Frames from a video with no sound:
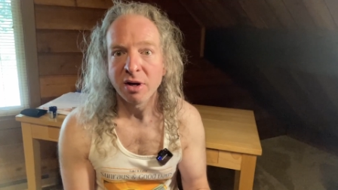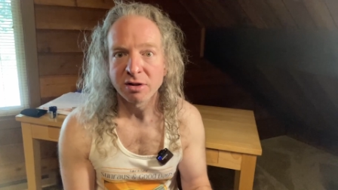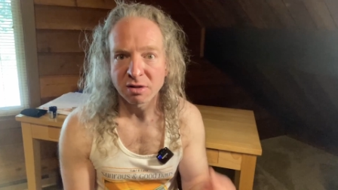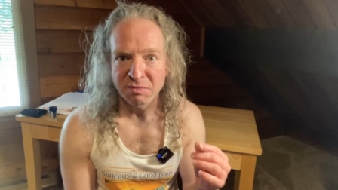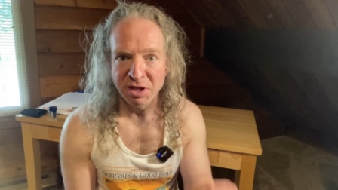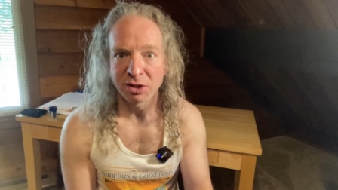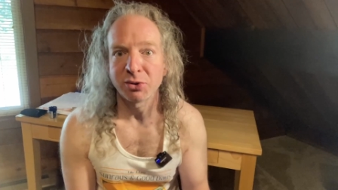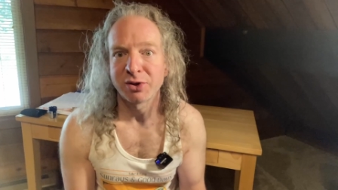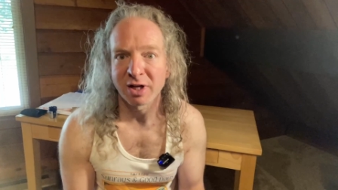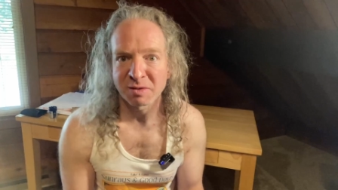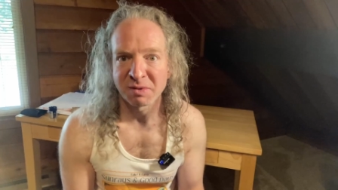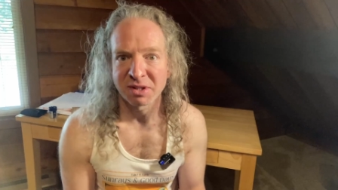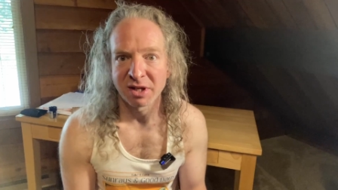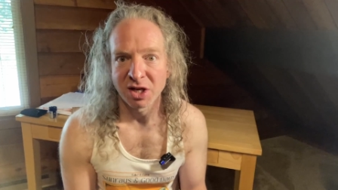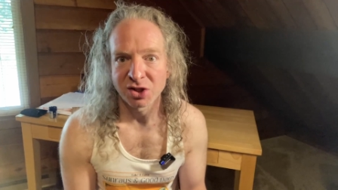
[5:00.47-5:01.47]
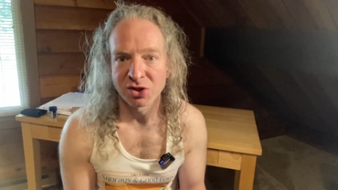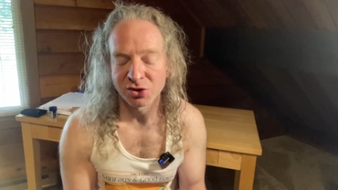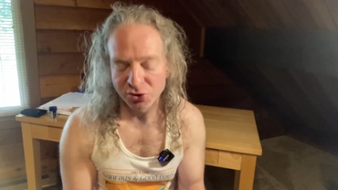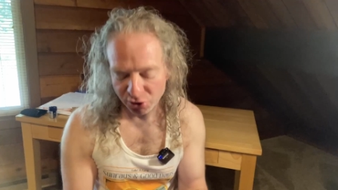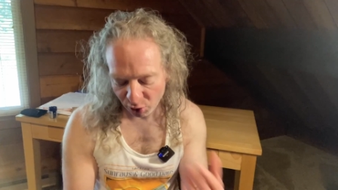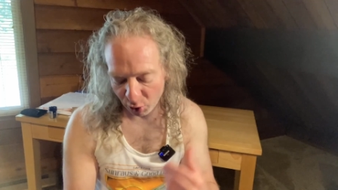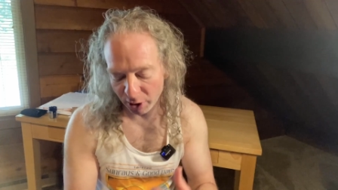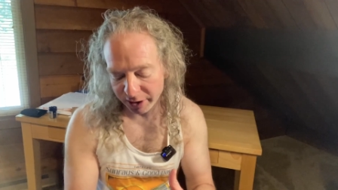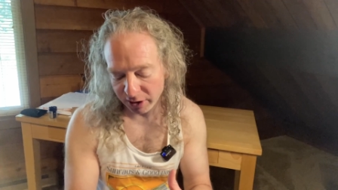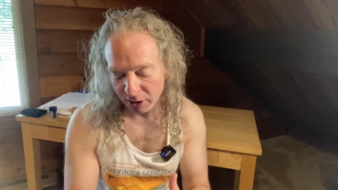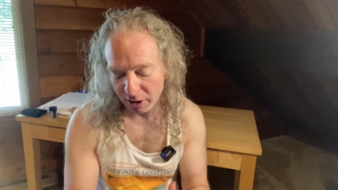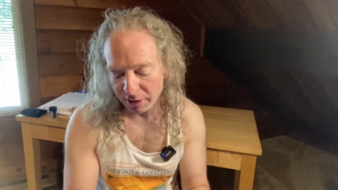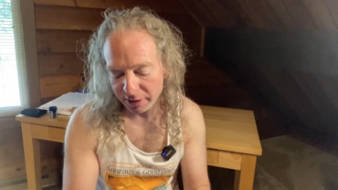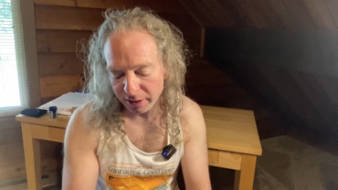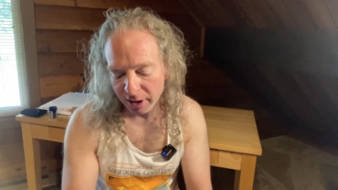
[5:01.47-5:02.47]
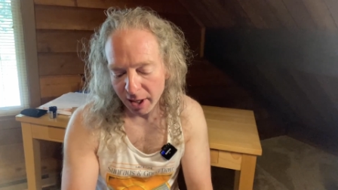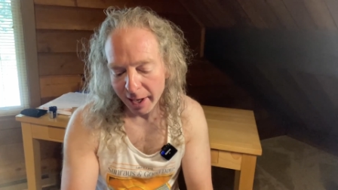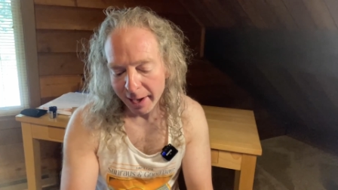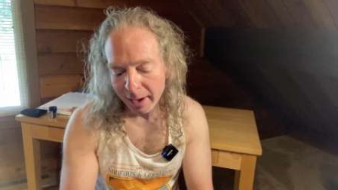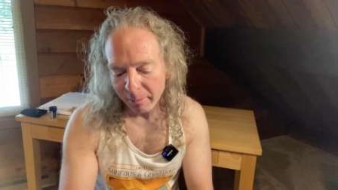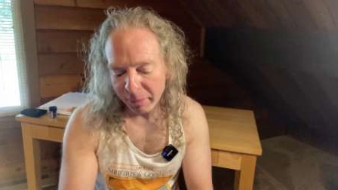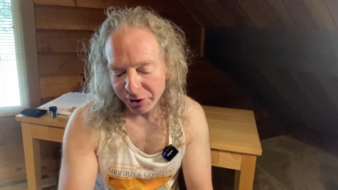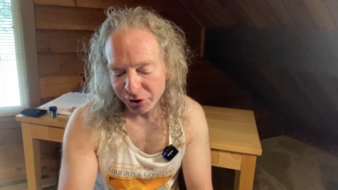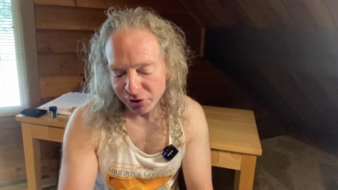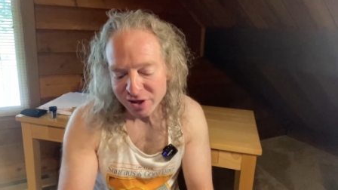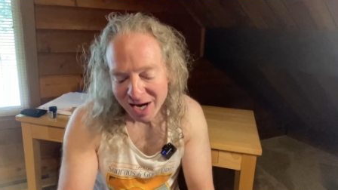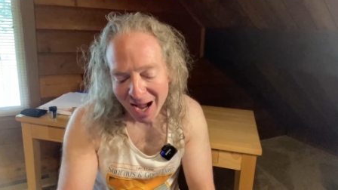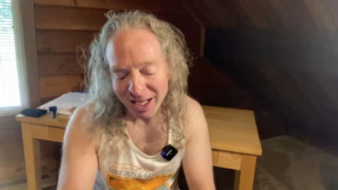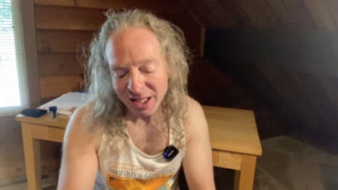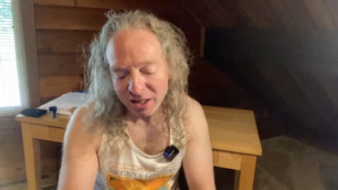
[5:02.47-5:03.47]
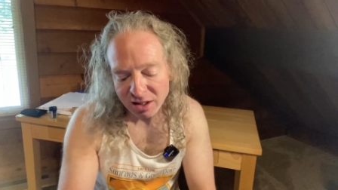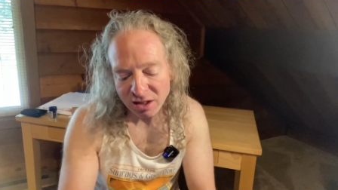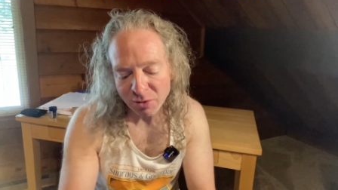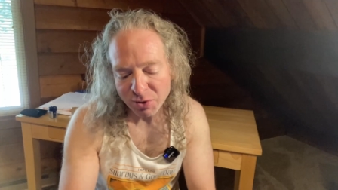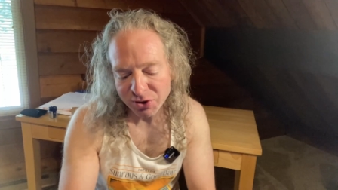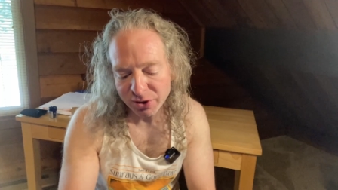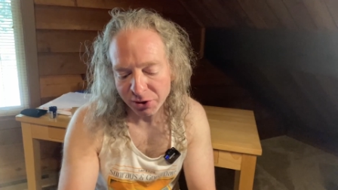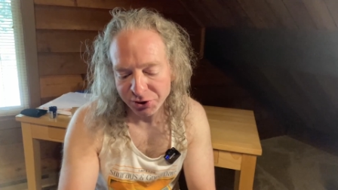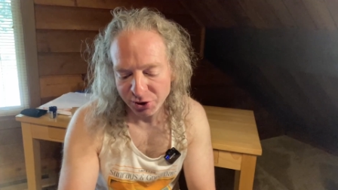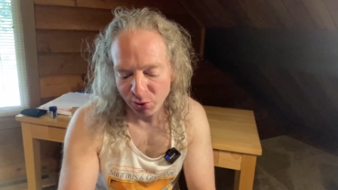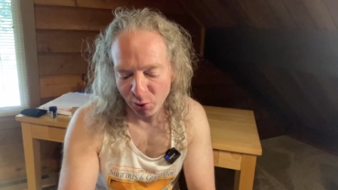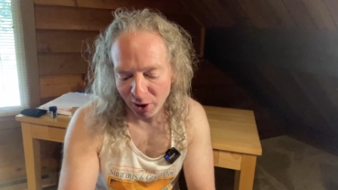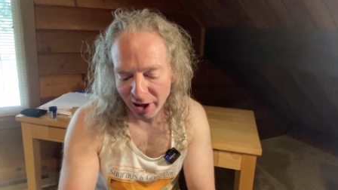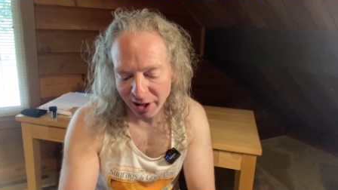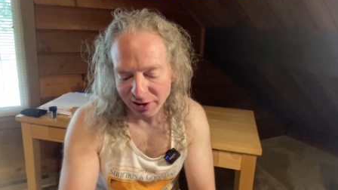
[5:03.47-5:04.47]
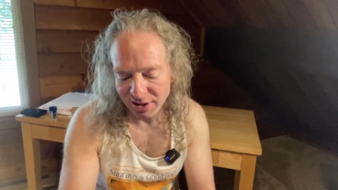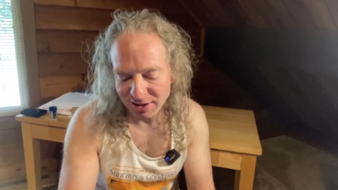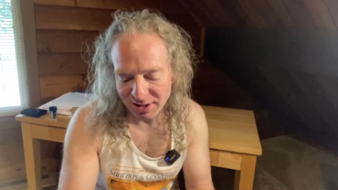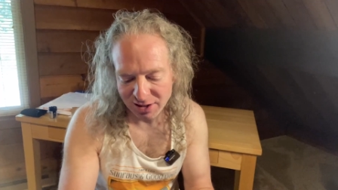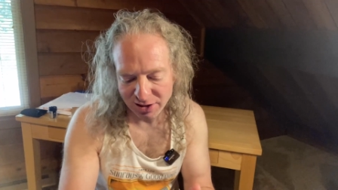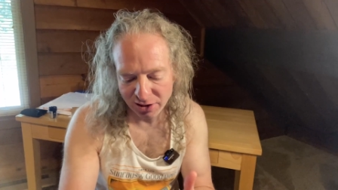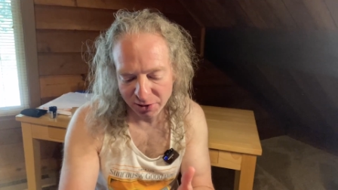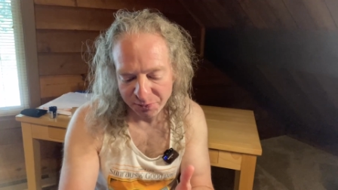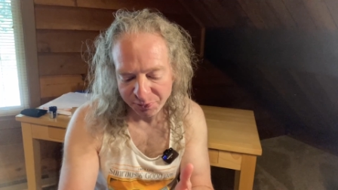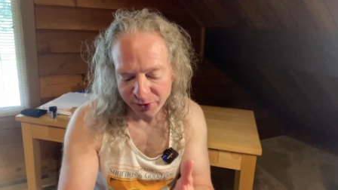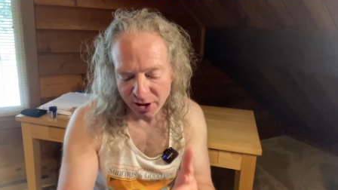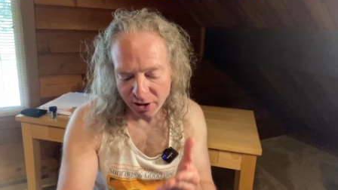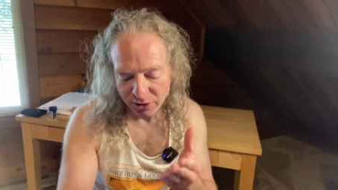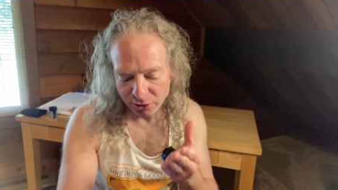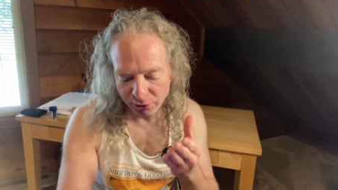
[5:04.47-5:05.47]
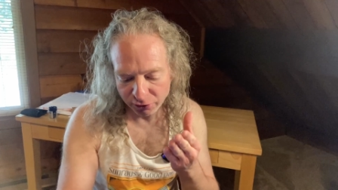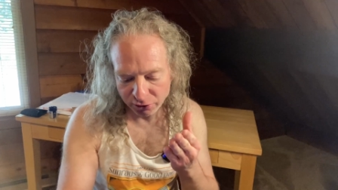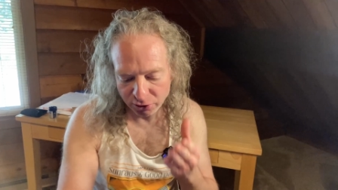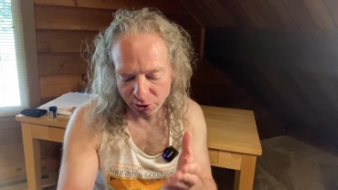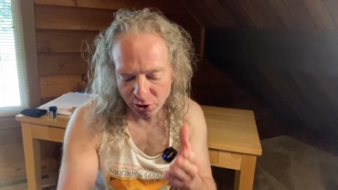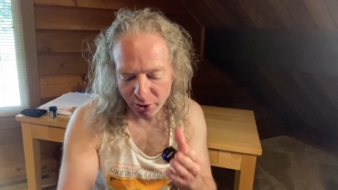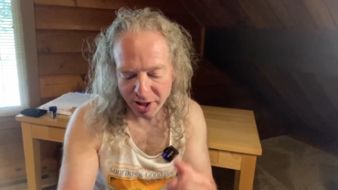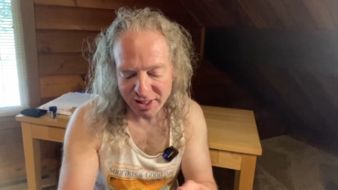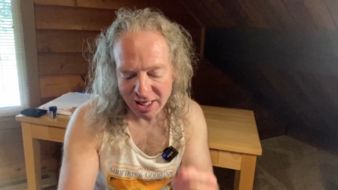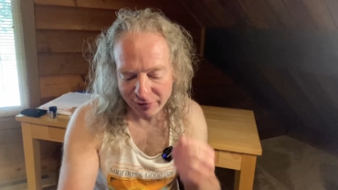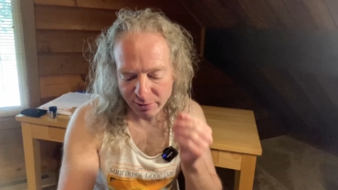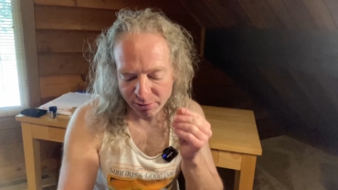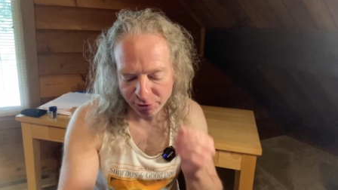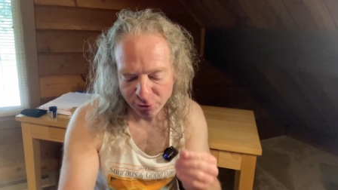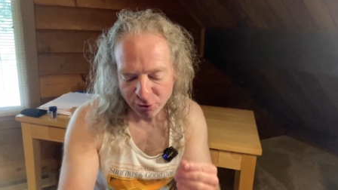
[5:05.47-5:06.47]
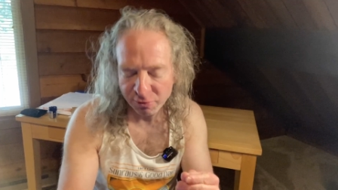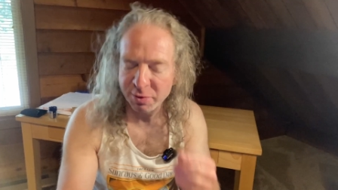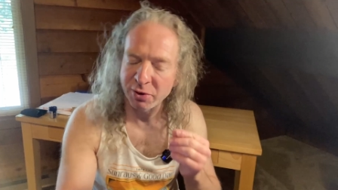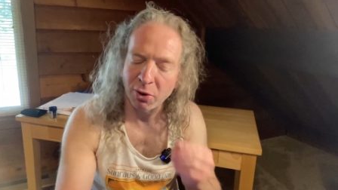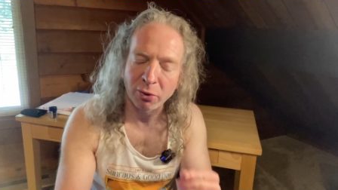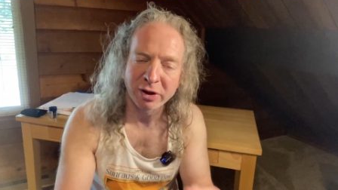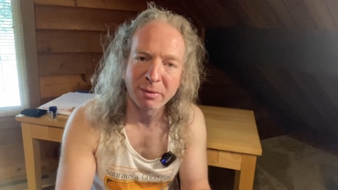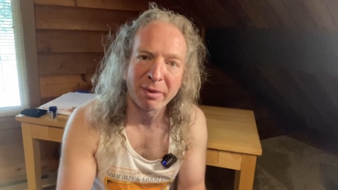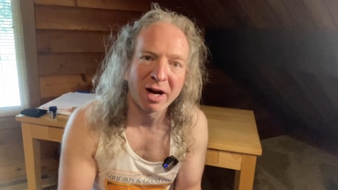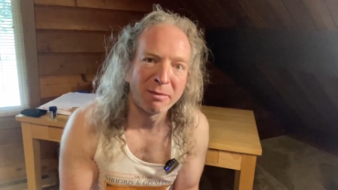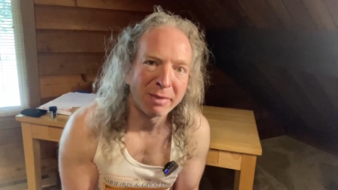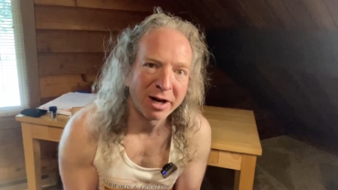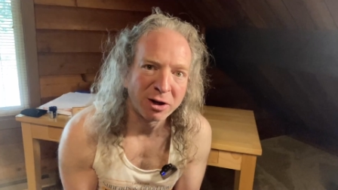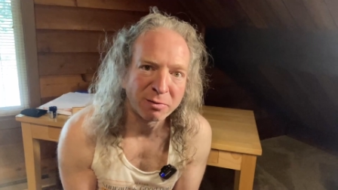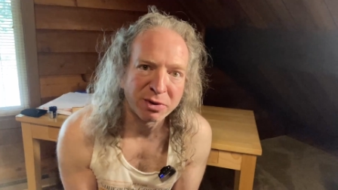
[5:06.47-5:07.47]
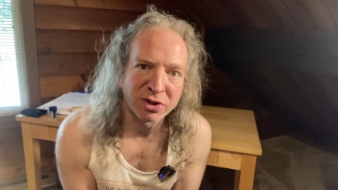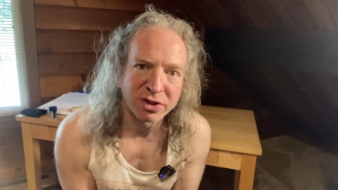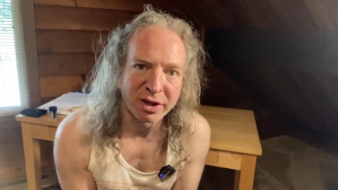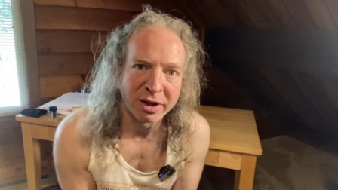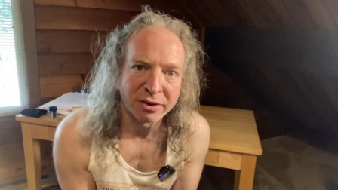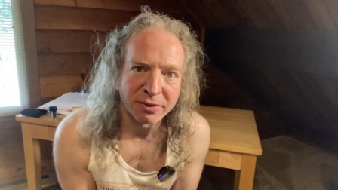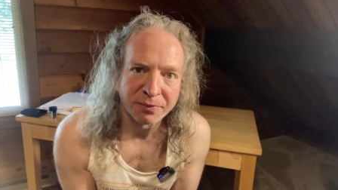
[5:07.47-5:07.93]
to meet those expectations. And you're working harder, but you're not getting the results you want. It says here, your, your grades have improved, but only by a minor percent.